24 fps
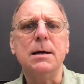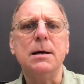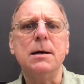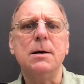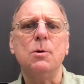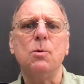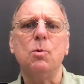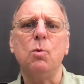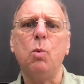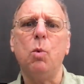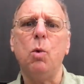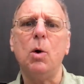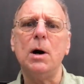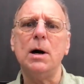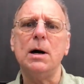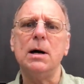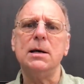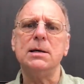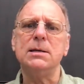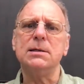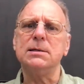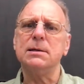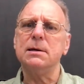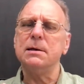
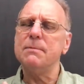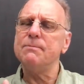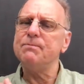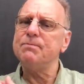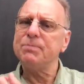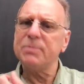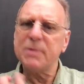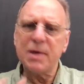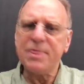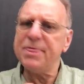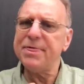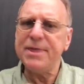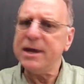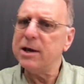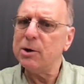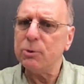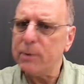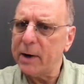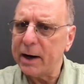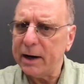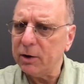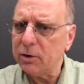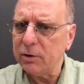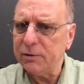was
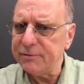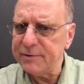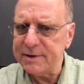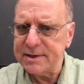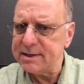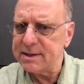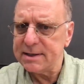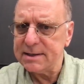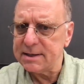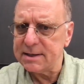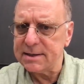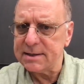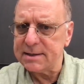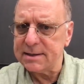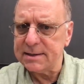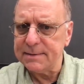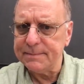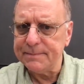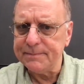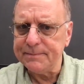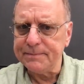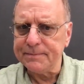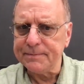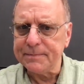theoretical physicist.
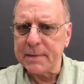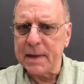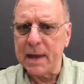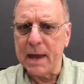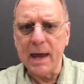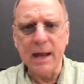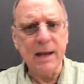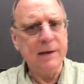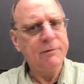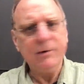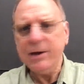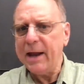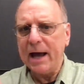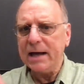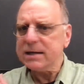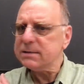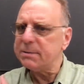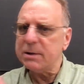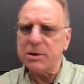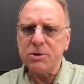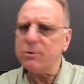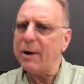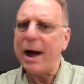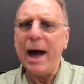And if you'd asked me
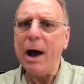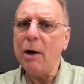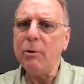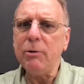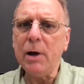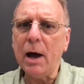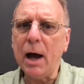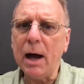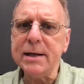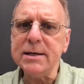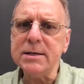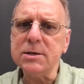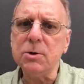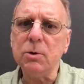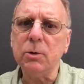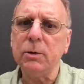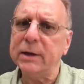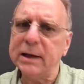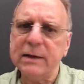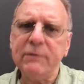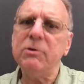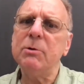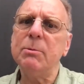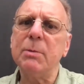throughout high school and
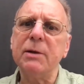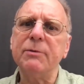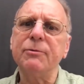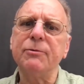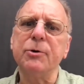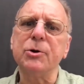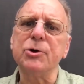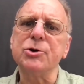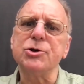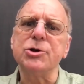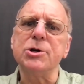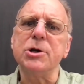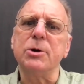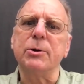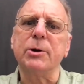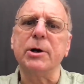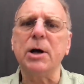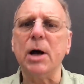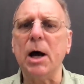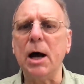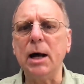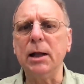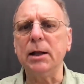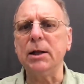even my first year at
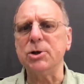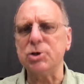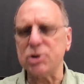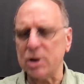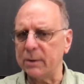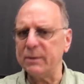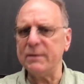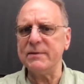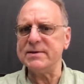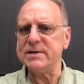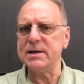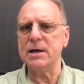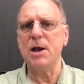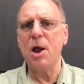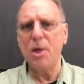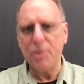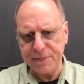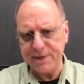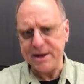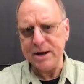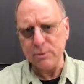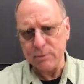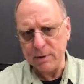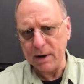college, I would have said
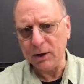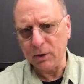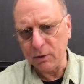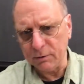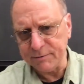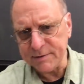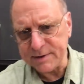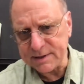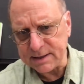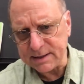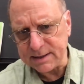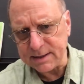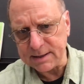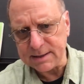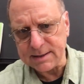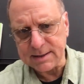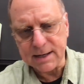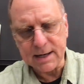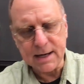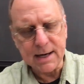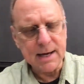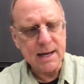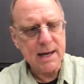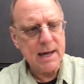theoretical physicist.
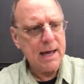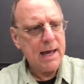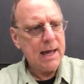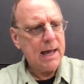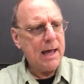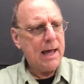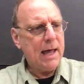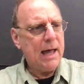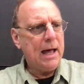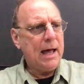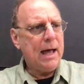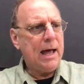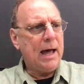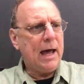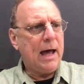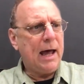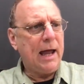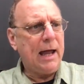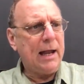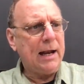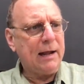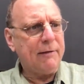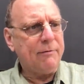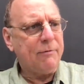
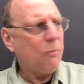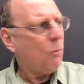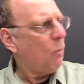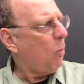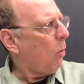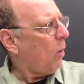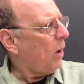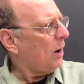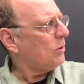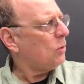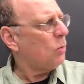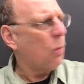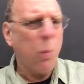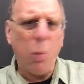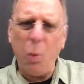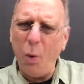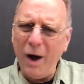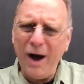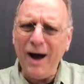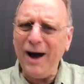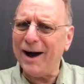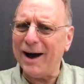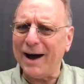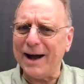And I've wondered
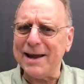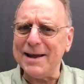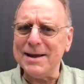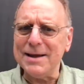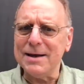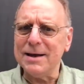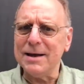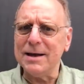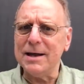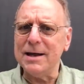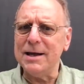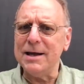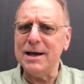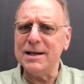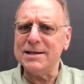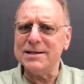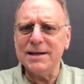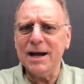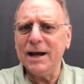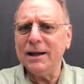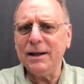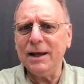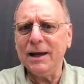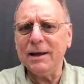why. It's
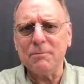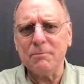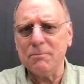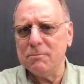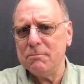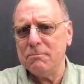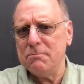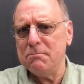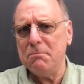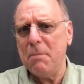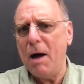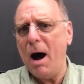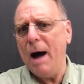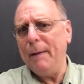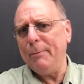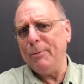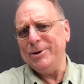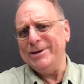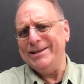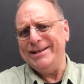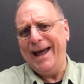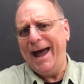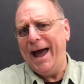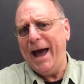not like mom or
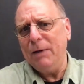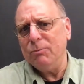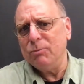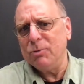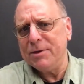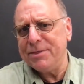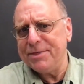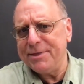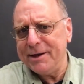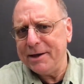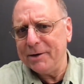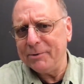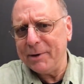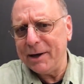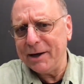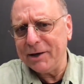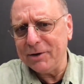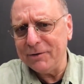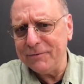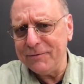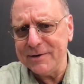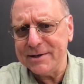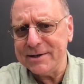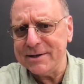dad were
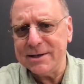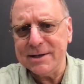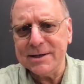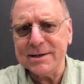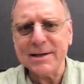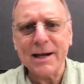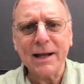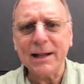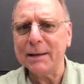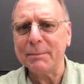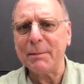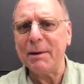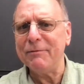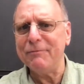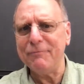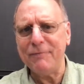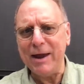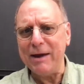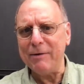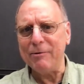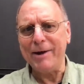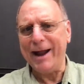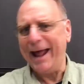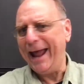theoretical physicists, not like my
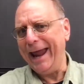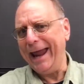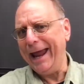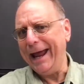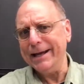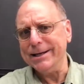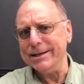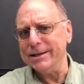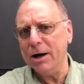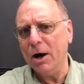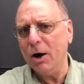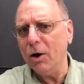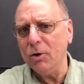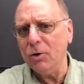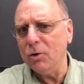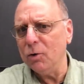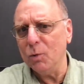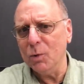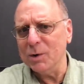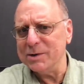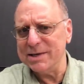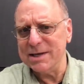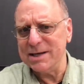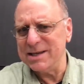favorite aunt and uncle
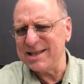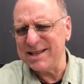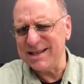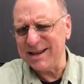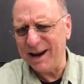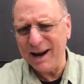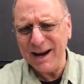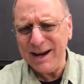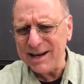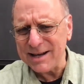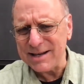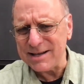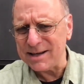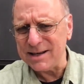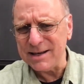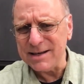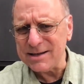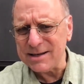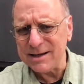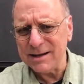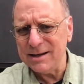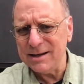was a scientist.